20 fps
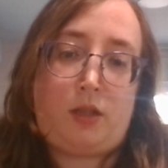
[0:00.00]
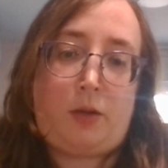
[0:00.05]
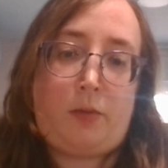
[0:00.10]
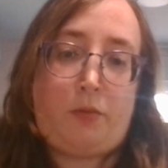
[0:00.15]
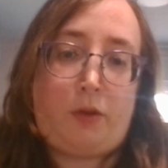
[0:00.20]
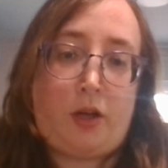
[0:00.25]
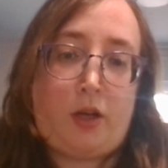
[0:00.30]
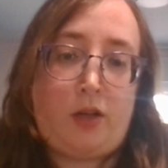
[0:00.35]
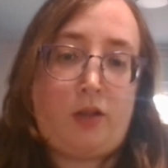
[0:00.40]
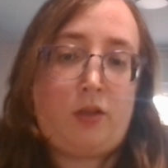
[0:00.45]
they
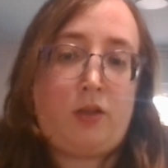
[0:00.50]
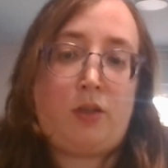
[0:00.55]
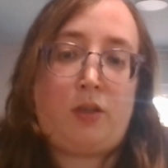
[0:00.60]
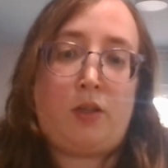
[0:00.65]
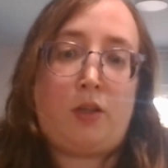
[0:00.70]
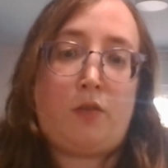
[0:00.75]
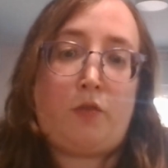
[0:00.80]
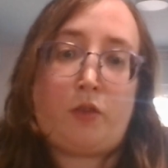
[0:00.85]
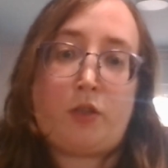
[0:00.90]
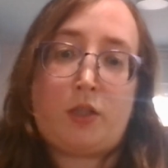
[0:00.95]
bring a
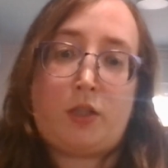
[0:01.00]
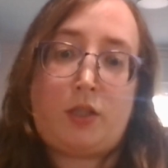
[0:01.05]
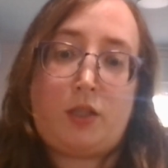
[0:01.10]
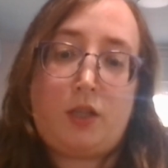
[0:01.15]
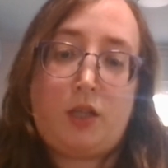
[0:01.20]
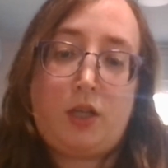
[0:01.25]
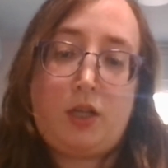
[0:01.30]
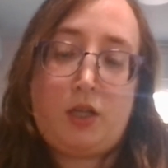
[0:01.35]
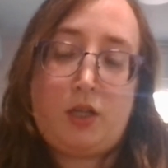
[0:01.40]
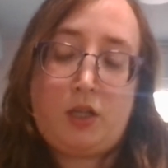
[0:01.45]
different
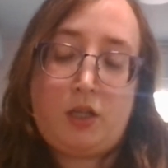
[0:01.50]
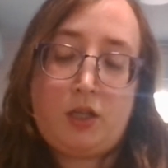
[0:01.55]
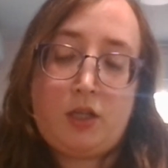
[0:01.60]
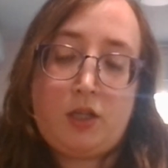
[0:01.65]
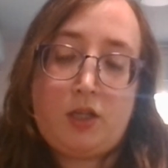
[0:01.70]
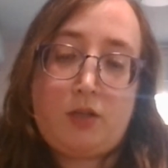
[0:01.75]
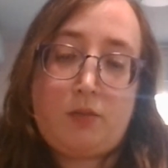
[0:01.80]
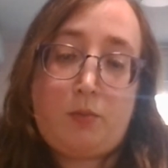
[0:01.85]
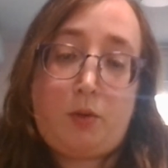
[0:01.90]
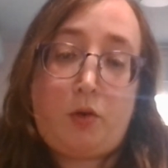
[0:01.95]

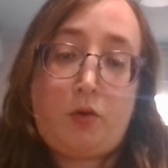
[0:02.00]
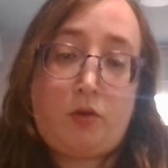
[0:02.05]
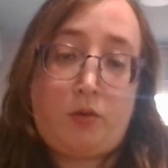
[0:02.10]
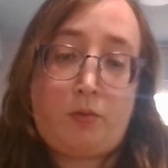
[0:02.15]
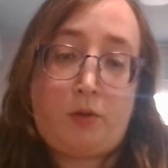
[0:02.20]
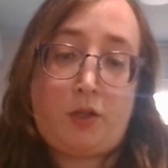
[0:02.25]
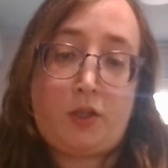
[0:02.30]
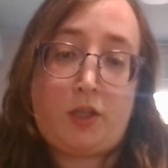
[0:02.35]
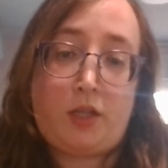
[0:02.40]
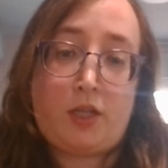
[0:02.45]

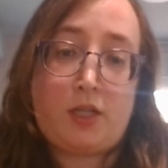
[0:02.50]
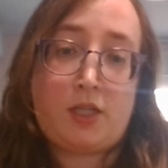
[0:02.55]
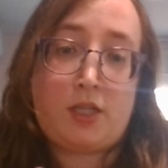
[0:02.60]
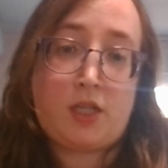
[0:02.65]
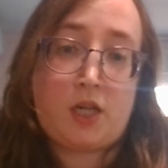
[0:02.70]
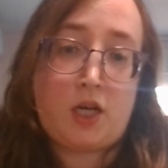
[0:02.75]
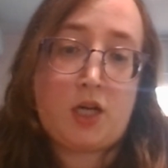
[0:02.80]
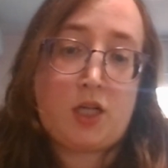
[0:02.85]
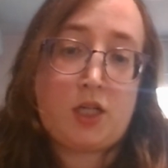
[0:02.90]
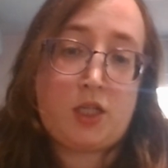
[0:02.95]
Pokemon that is
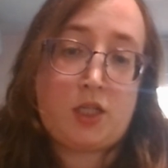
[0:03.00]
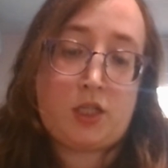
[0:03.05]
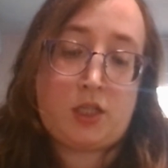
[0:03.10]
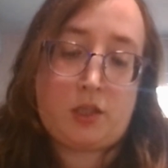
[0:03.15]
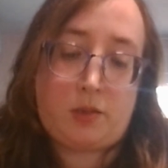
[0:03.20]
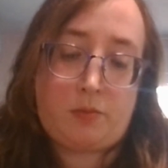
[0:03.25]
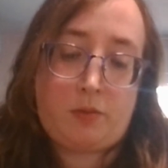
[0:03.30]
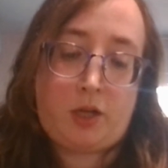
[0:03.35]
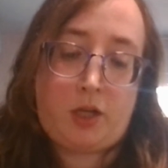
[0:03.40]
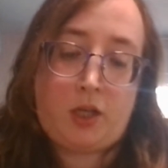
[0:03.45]
not
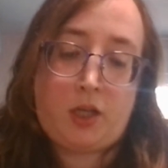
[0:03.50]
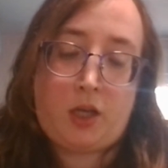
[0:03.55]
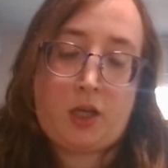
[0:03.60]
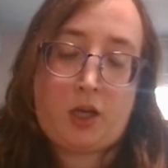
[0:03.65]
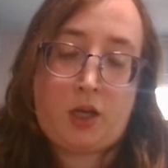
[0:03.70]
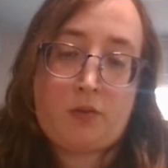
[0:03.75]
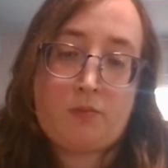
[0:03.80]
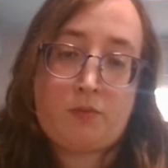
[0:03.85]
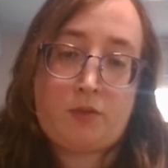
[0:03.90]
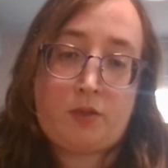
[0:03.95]
in the main
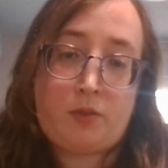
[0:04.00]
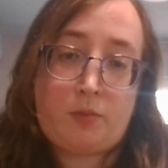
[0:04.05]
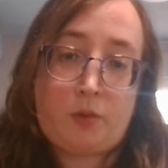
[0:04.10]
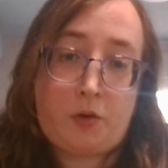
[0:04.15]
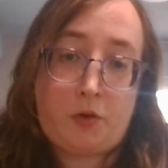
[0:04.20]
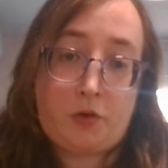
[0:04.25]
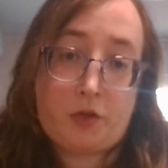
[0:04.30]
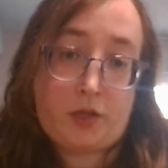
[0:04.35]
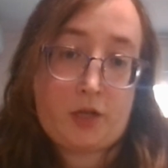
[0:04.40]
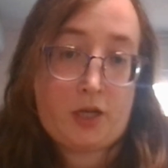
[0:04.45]
game's
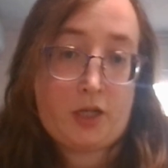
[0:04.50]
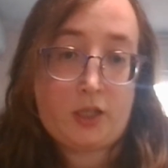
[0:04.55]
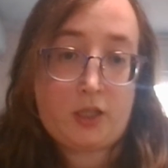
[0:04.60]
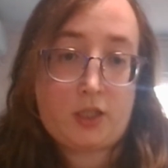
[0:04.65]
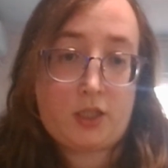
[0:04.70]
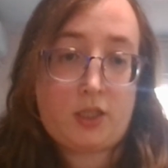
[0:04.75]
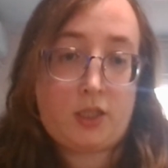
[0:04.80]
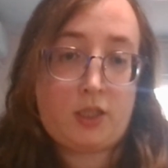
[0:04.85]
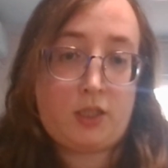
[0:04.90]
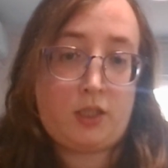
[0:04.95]

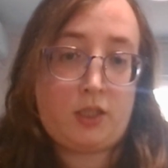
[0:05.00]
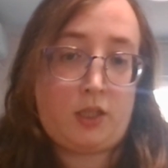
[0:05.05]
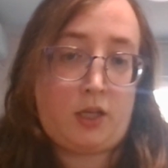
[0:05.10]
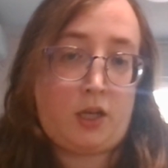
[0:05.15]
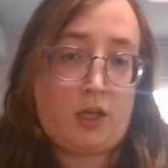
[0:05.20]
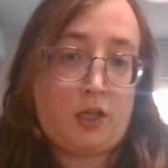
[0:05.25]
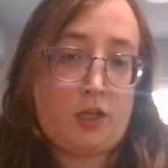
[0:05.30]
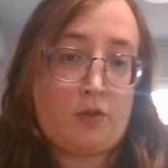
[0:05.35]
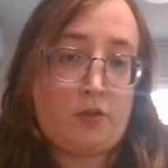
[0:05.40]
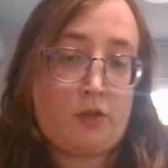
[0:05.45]
Pokedex
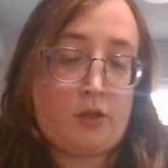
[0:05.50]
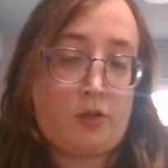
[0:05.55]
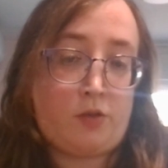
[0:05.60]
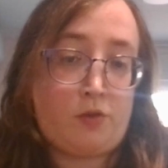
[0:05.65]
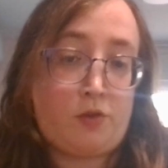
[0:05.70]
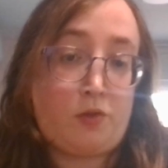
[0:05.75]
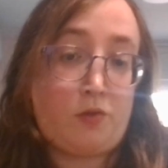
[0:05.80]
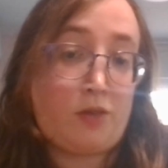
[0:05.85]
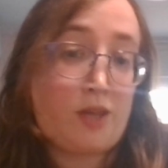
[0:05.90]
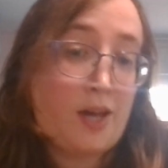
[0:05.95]
that you can
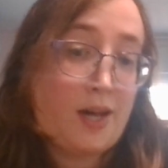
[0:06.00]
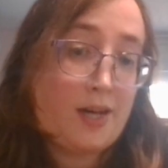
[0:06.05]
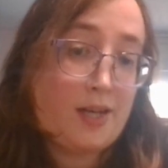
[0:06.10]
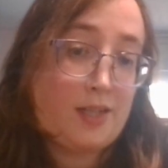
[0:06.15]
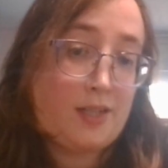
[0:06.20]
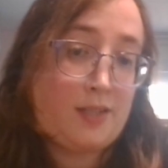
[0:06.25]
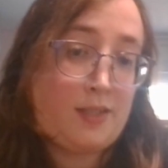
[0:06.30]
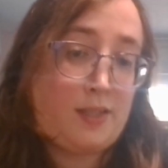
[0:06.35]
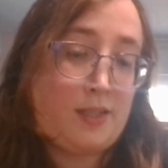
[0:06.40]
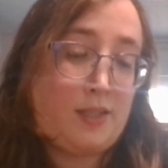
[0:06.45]
also
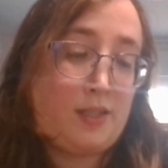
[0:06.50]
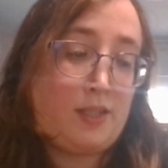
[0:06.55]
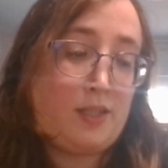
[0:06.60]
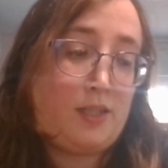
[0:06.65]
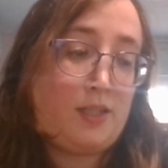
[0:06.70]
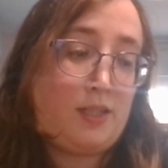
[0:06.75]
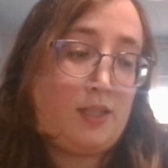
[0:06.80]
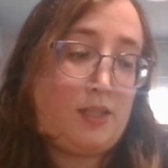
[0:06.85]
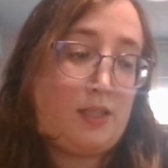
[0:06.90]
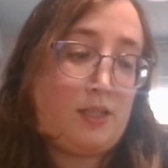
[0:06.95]
get.
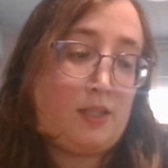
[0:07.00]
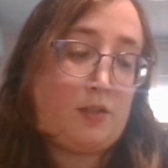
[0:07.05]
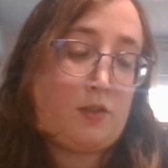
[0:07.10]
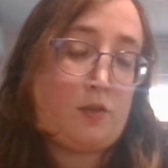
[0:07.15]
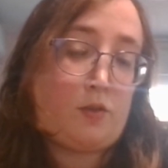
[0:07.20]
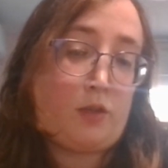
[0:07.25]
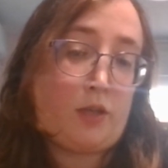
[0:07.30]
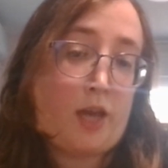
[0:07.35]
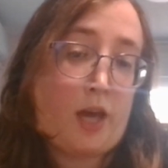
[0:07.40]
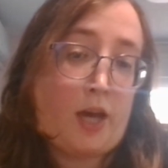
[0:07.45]
You
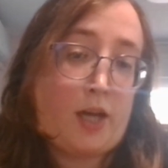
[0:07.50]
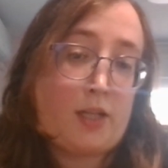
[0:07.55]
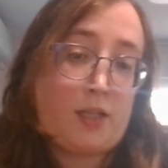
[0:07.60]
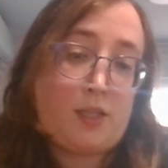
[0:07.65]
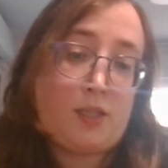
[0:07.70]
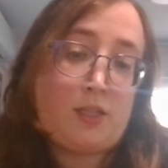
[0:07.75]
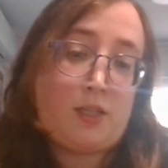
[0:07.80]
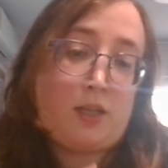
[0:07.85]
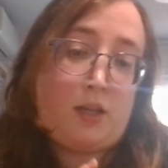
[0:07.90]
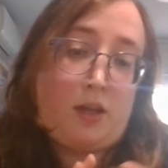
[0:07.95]
can only
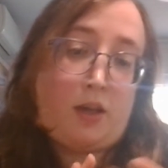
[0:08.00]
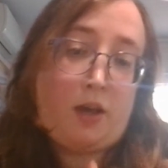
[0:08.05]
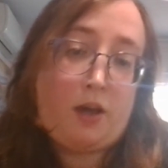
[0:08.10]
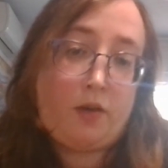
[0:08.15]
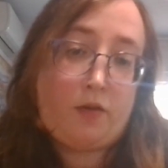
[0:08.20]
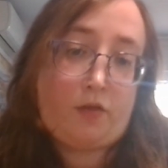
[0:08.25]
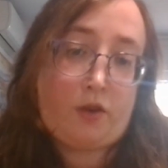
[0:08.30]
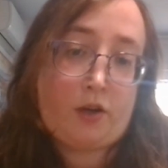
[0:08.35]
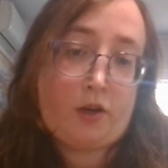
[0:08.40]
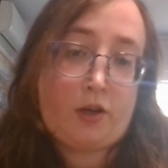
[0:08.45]
get
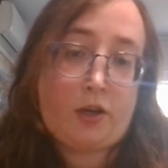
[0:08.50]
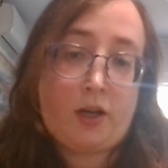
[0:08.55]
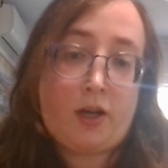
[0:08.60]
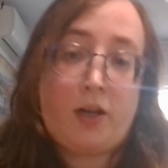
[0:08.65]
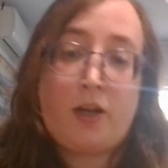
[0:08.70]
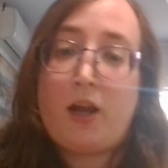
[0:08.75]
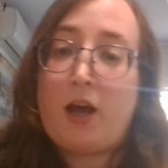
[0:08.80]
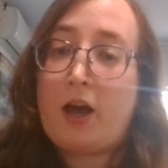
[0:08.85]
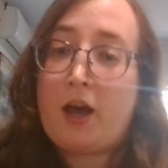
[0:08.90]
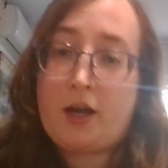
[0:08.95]
after you
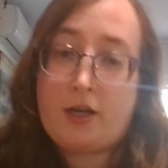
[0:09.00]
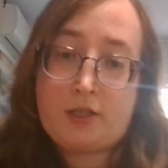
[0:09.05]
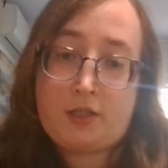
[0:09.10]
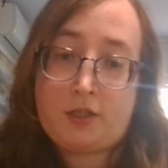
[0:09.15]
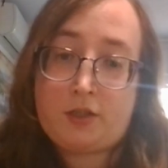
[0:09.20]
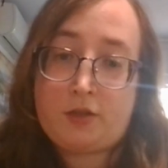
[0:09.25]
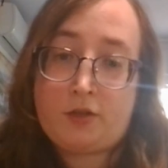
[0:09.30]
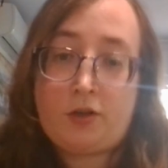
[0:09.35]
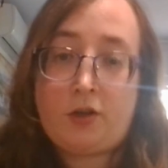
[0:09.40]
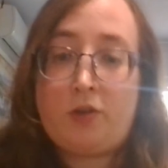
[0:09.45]
get it. I
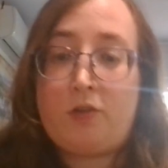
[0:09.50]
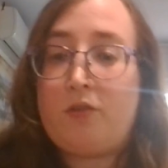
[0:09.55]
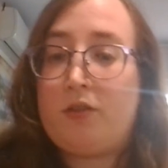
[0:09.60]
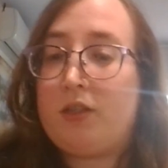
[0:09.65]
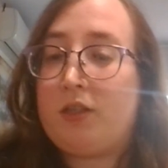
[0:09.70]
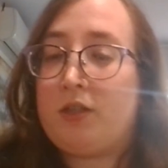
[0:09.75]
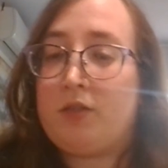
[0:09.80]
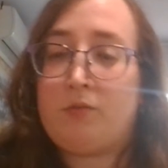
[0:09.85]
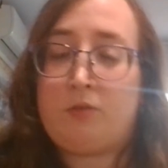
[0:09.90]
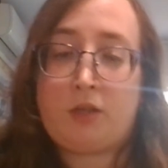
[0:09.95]
still don't know.
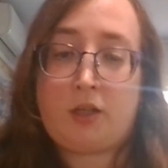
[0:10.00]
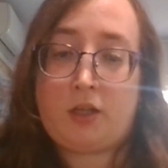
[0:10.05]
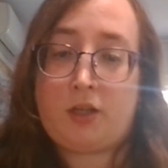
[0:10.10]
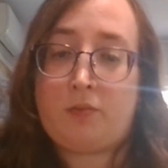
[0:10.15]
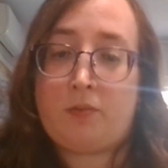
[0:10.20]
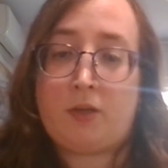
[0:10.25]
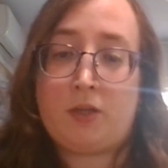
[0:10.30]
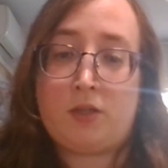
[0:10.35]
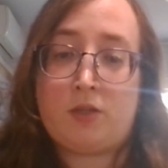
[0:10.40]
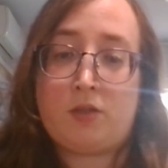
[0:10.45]
It really
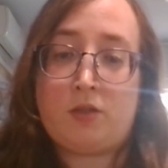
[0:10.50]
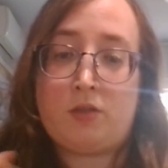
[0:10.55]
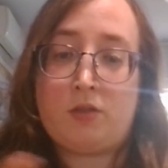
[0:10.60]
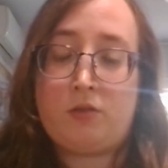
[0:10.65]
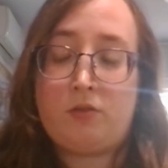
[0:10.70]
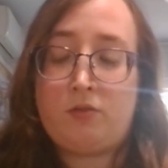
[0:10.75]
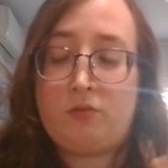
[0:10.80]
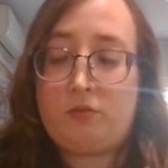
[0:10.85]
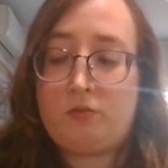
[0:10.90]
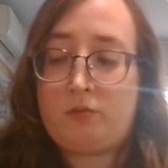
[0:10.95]
depends
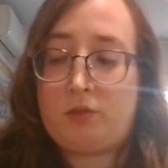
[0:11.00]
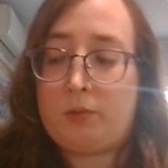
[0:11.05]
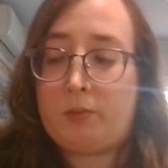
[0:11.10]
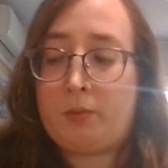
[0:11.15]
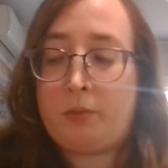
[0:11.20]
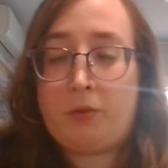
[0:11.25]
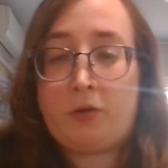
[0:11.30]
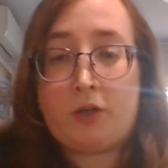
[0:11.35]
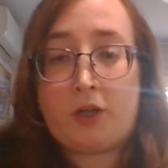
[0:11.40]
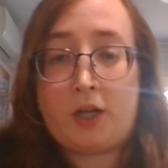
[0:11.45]
on what
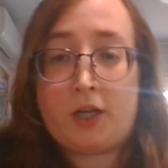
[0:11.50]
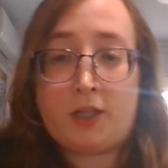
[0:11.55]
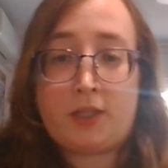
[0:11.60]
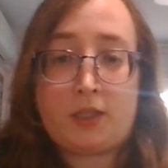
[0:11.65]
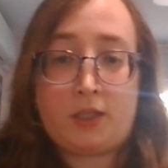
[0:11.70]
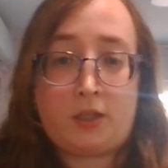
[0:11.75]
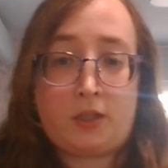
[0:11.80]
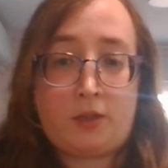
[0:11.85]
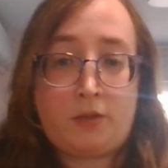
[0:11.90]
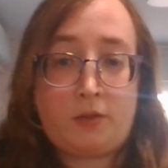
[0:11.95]
my
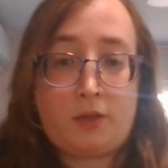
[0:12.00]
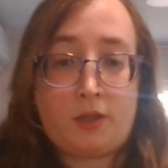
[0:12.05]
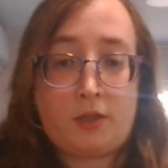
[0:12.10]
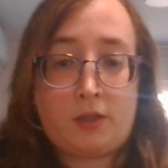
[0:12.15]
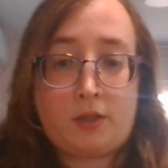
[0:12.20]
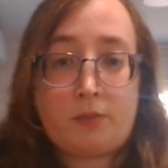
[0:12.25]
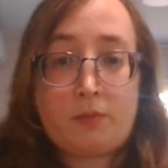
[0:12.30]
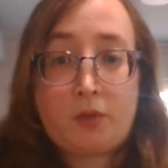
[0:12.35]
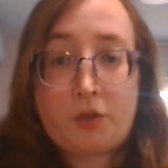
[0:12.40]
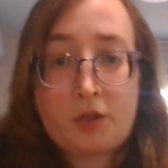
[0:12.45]
Pokedex
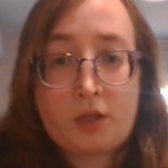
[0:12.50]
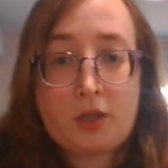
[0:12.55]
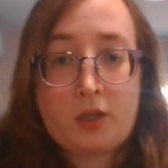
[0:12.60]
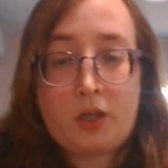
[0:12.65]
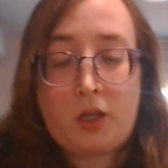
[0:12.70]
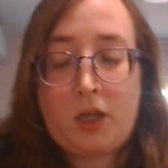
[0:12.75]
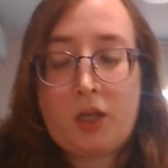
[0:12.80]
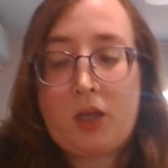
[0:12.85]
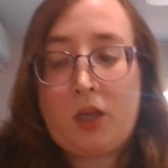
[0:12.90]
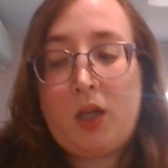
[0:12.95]
ends up looking
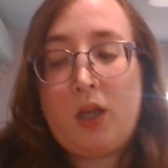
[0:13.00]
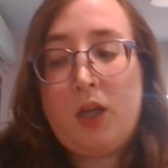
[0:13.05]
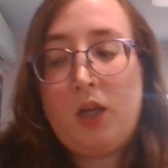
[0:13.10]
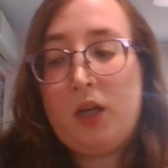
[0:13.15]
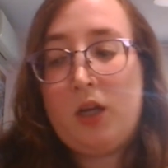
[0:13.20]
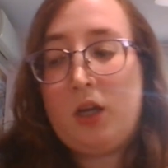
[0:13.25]
like.